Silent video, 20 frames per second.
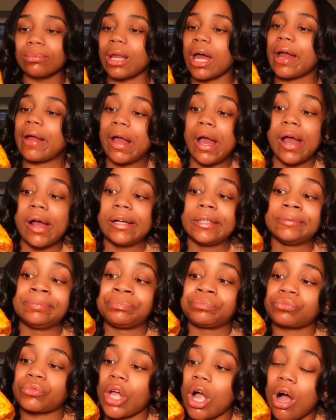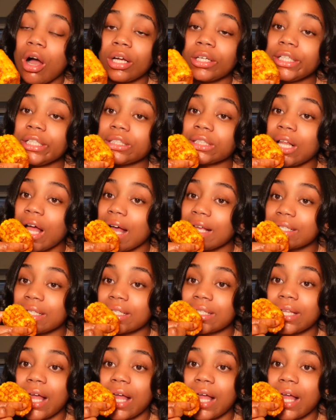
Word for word: Like all these classes,